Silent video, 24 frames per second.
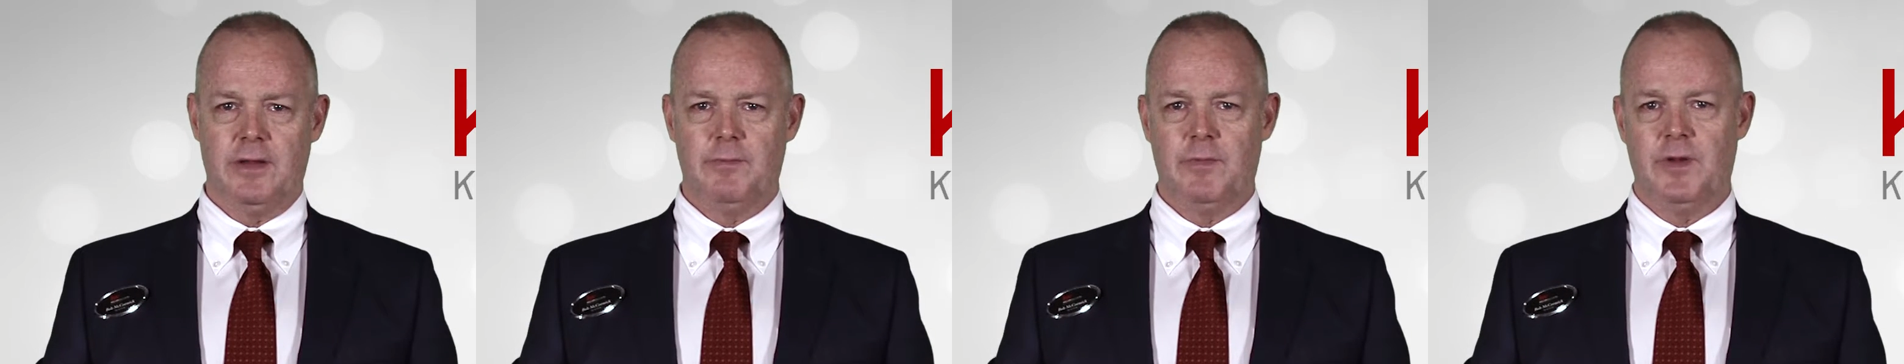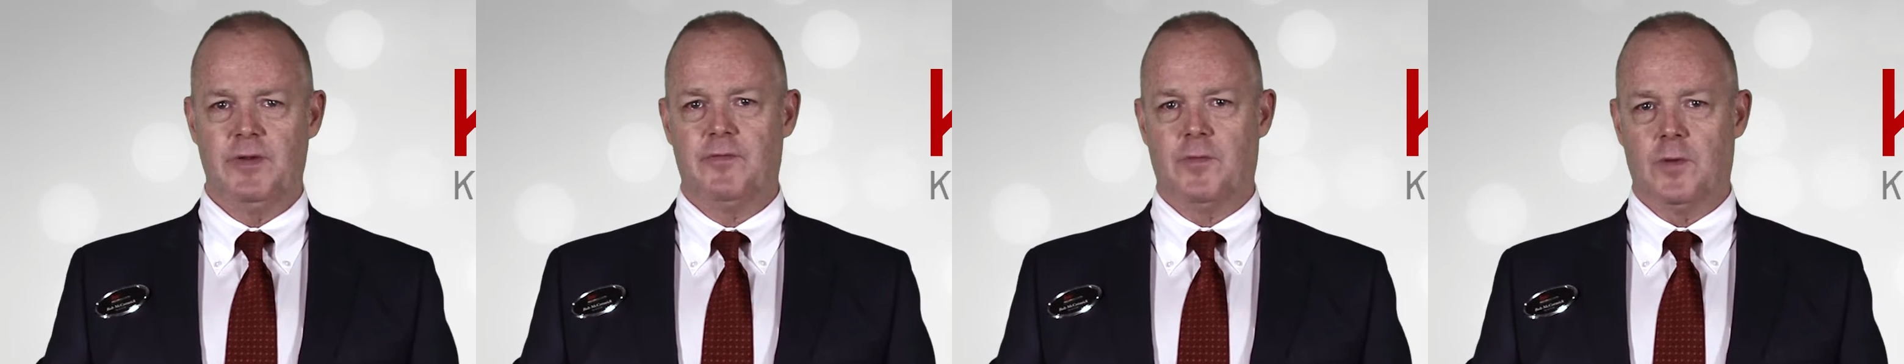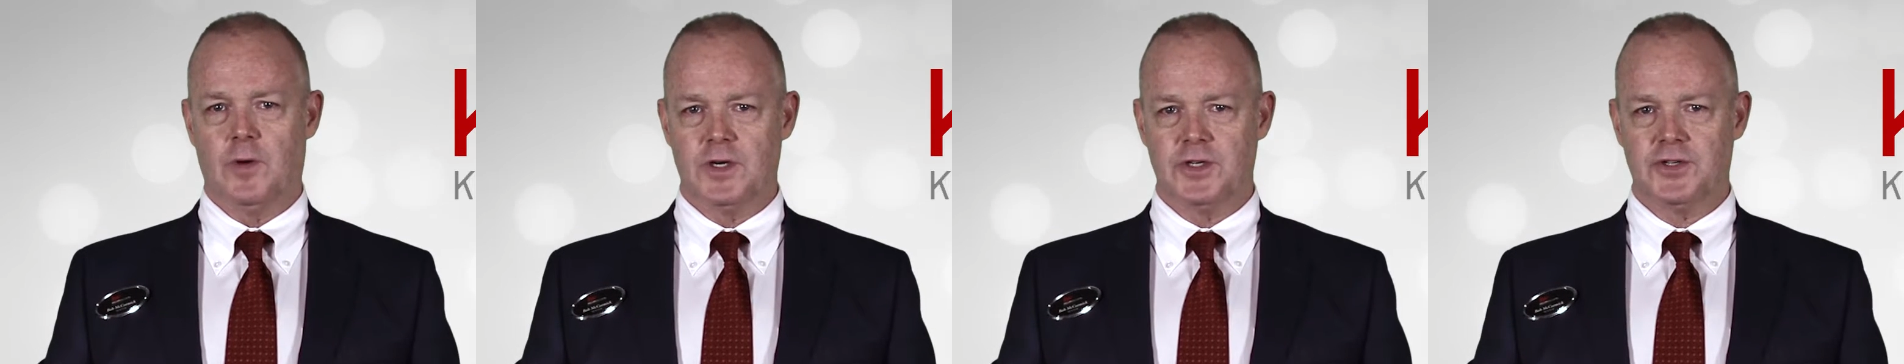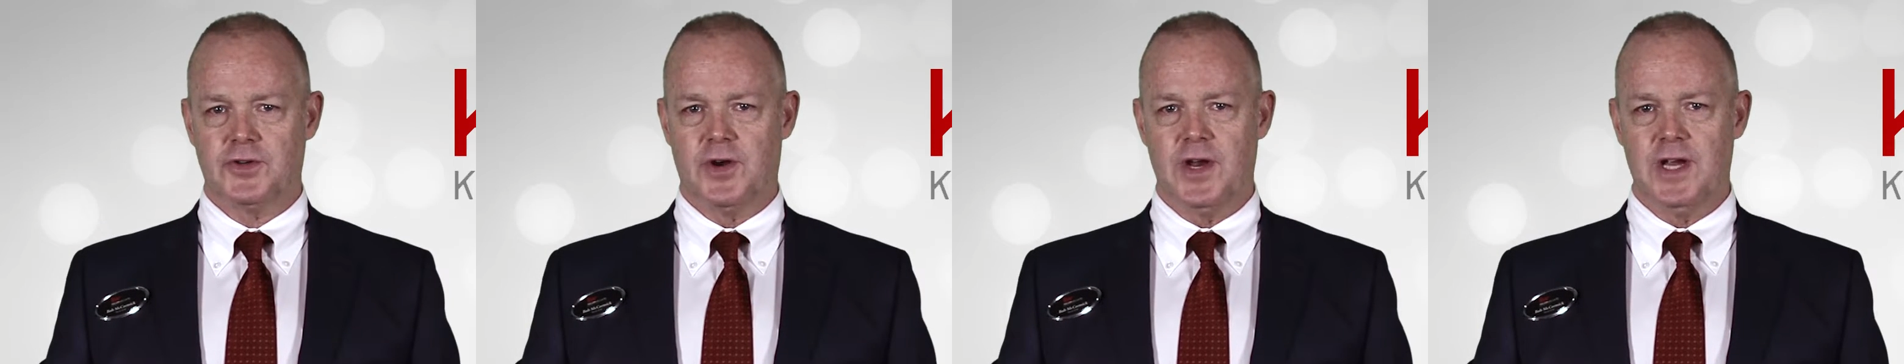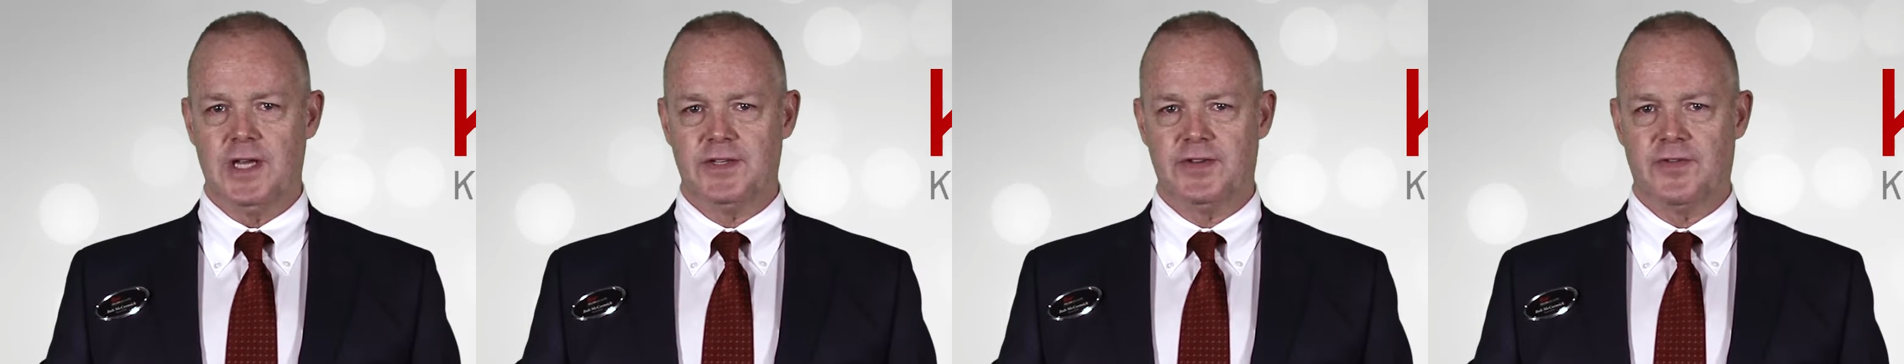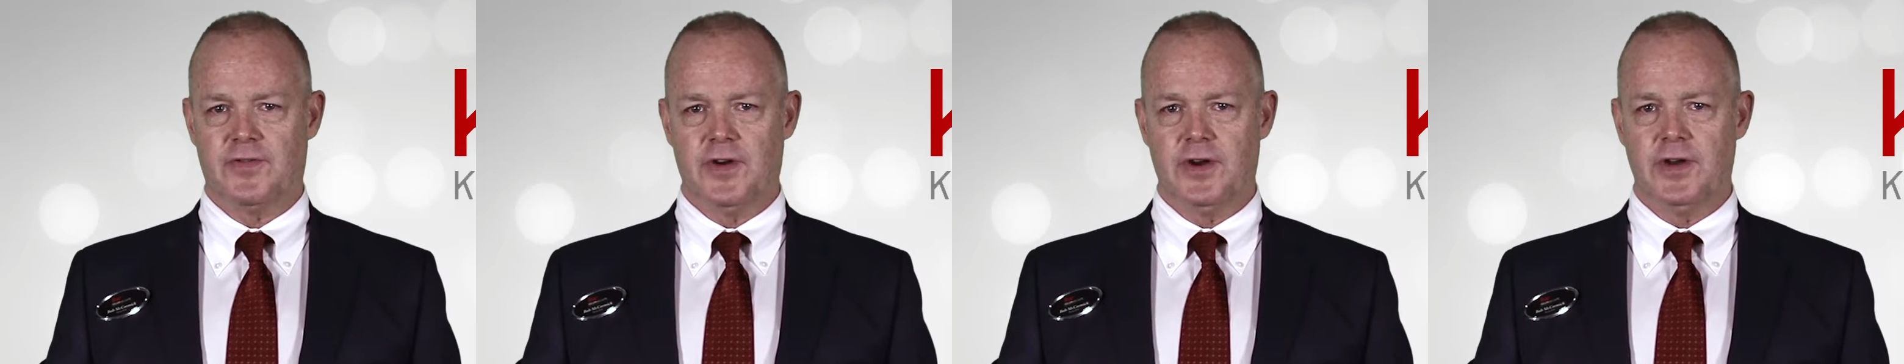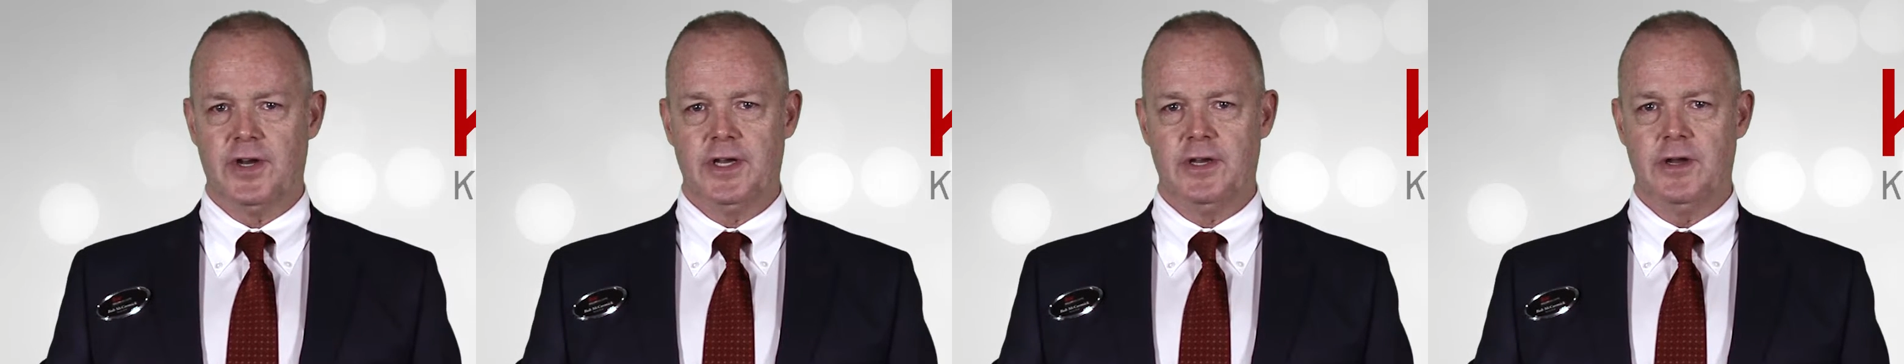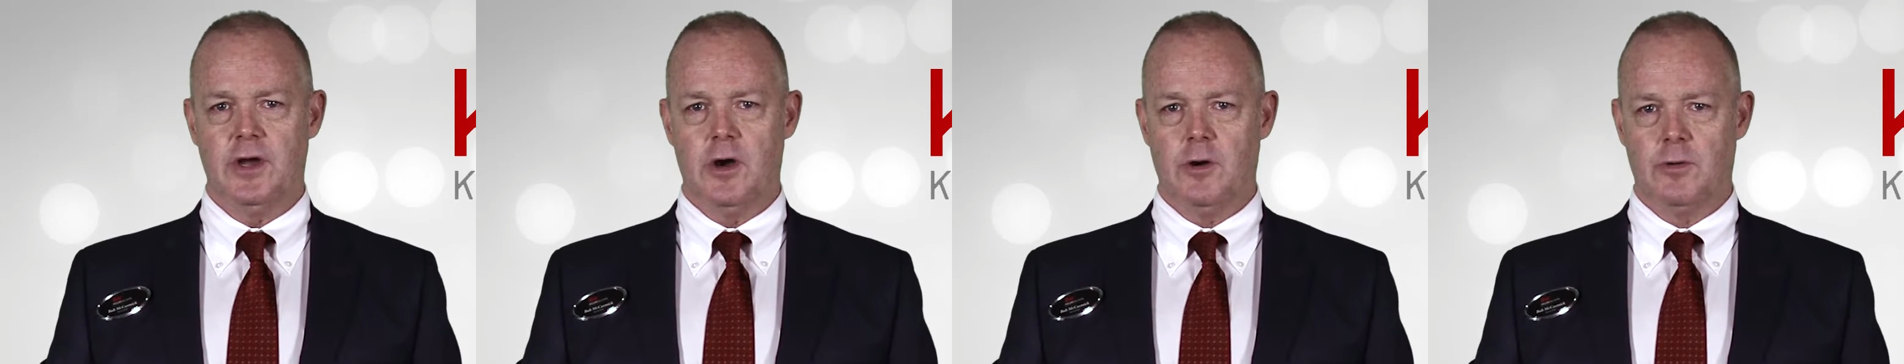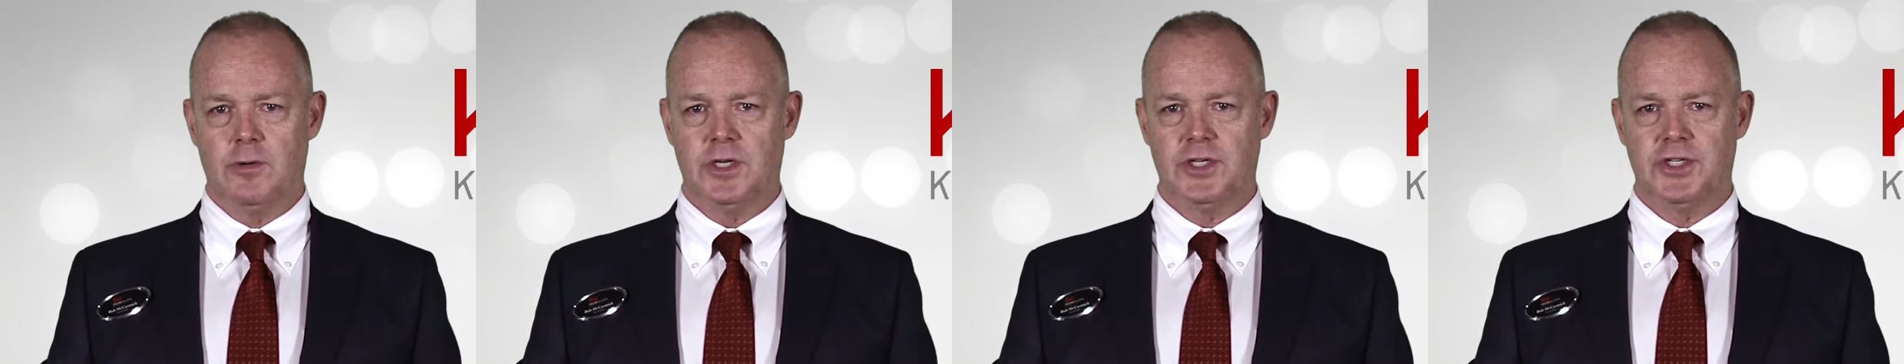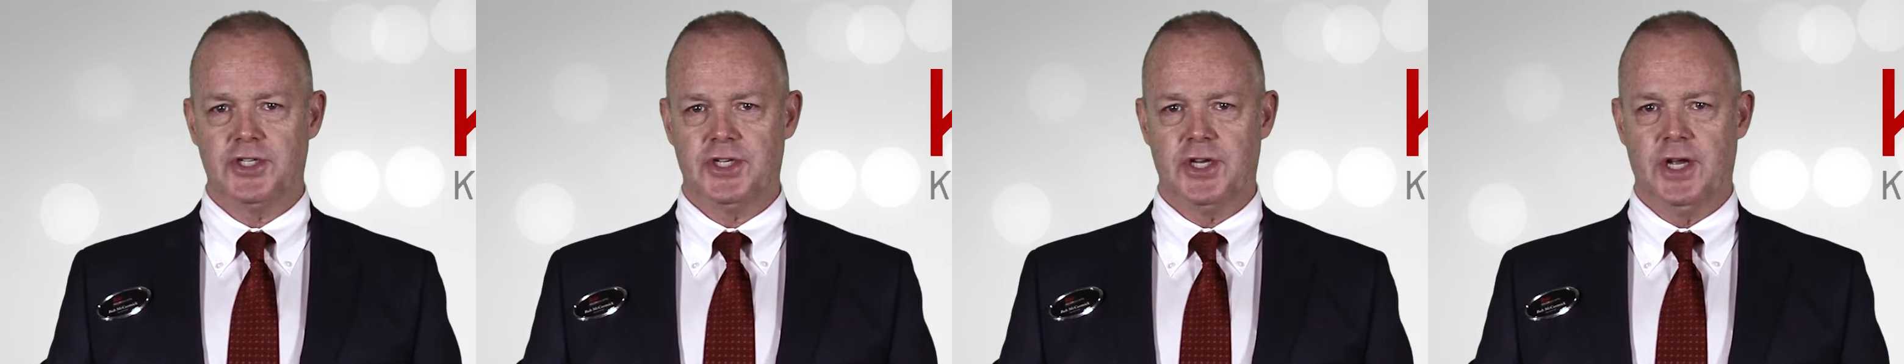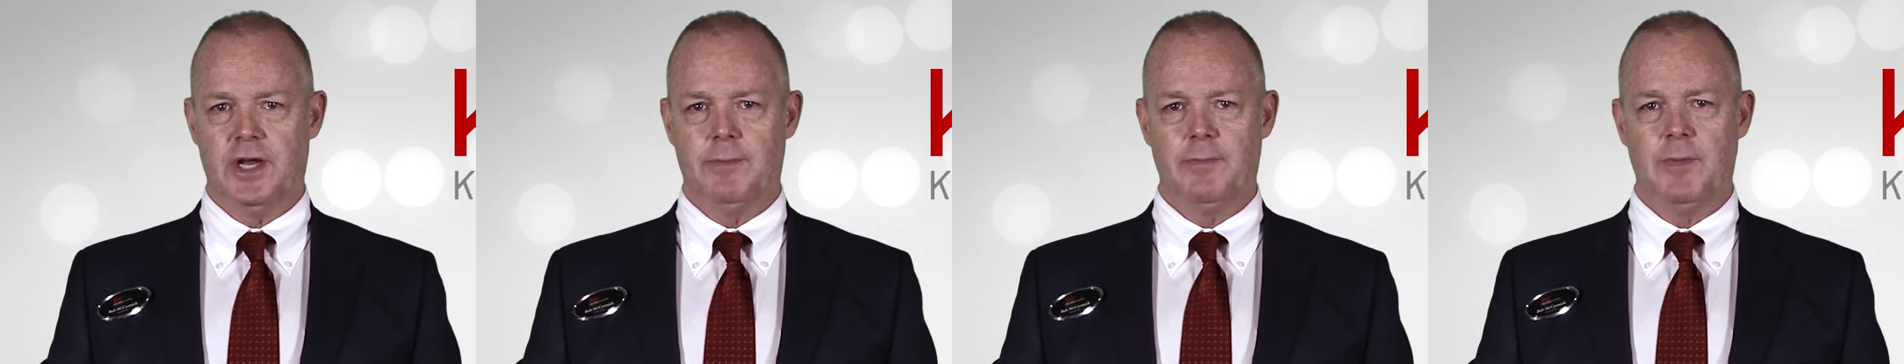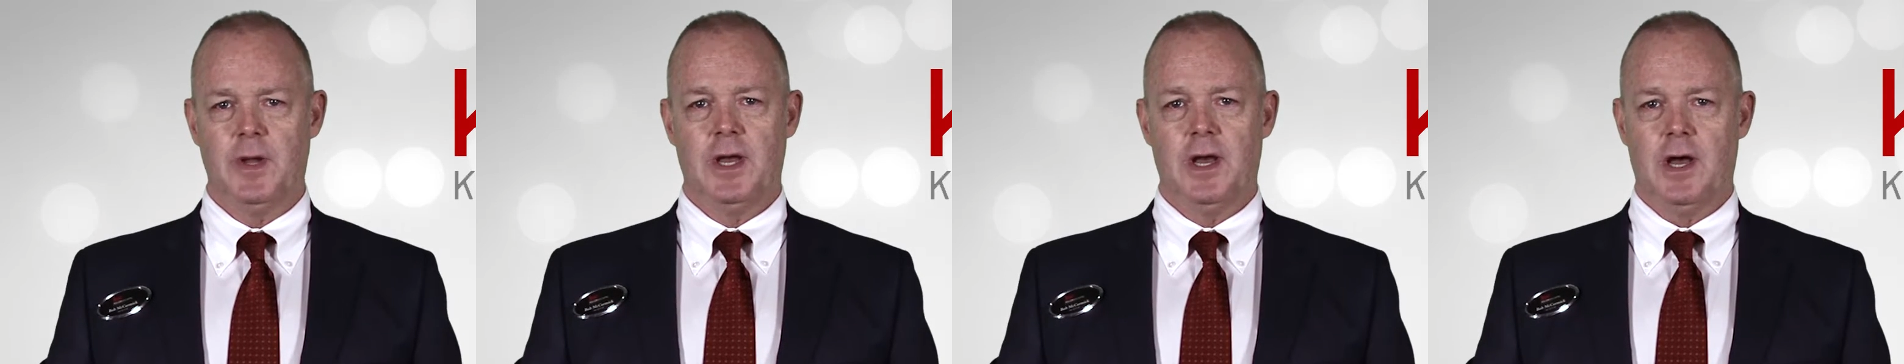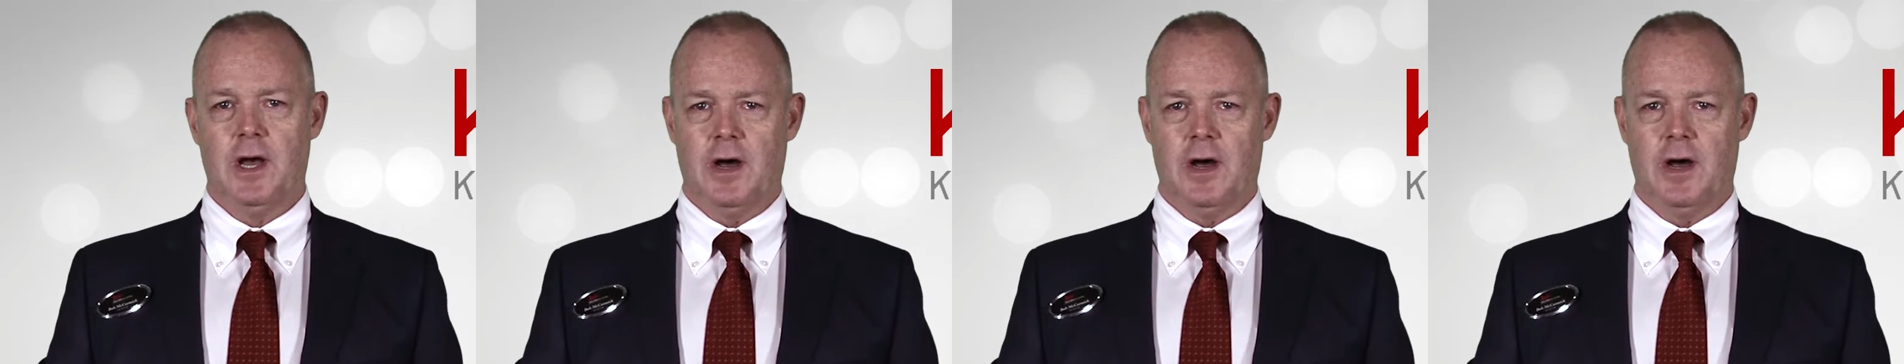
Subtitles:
before transferring ownership